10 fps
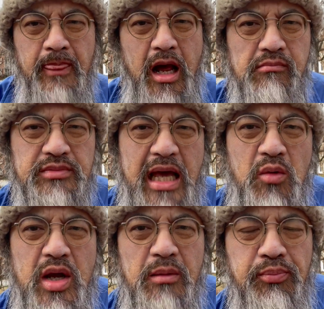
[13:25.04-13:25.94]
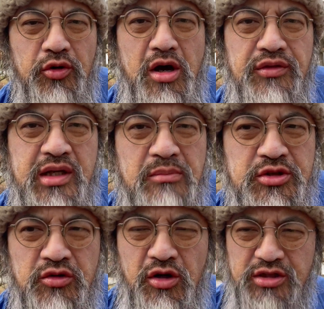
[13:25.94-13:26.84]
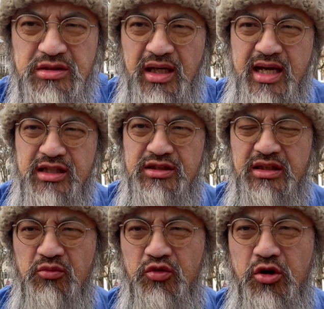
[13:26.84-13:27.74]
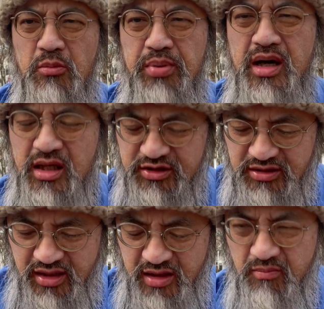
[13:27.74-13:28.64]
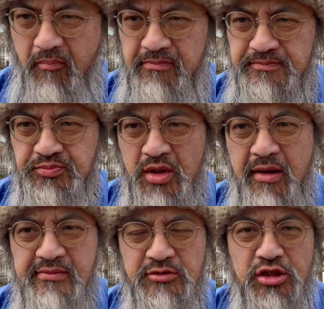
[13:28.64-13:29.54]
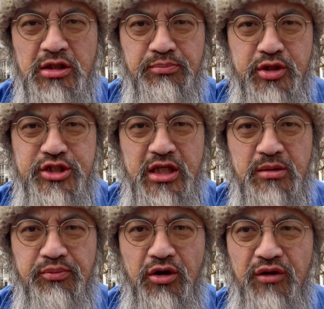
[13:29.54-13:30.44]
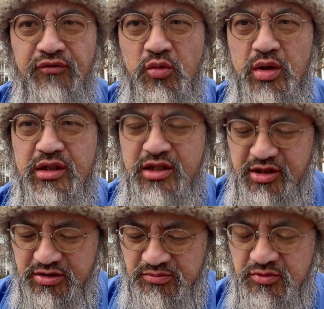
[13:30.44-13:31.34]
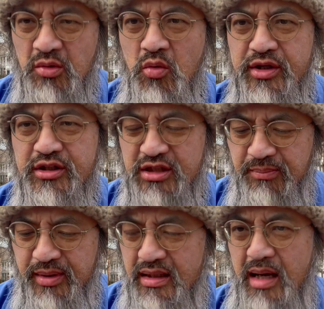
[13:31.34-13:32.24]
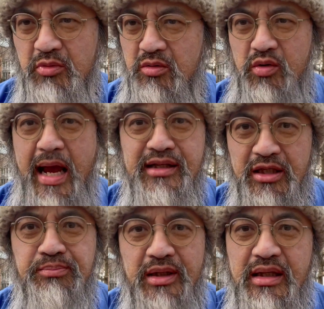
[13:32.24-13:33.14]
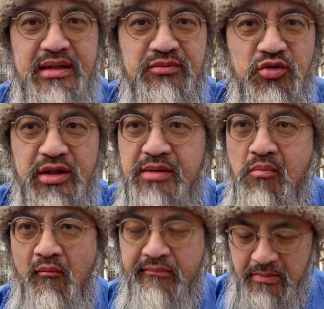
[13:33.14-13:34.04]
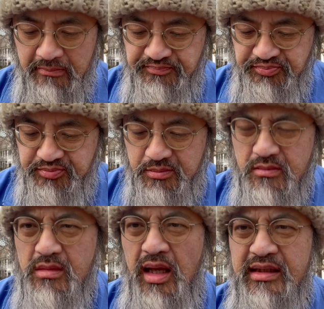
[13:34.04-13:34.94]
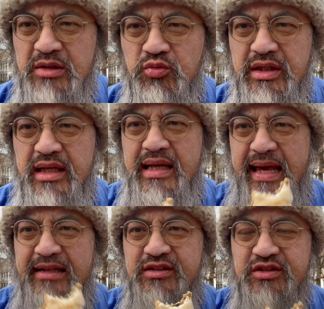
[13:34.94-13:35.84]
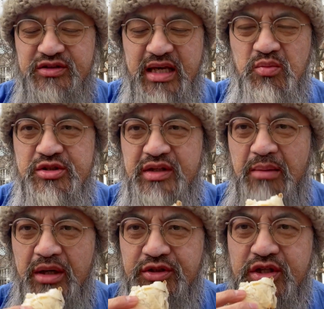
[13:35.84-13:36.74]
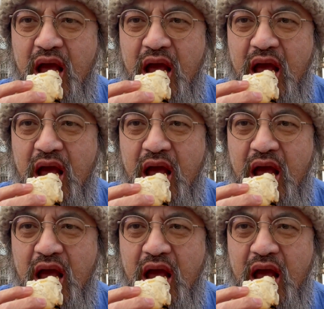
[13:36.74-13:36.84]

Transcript: That way the broth comes across nice and robust, and you can appreciate the broth for what it is when you dip it. I mean, when I dipped it, it didn't really enhance the sandwich that much.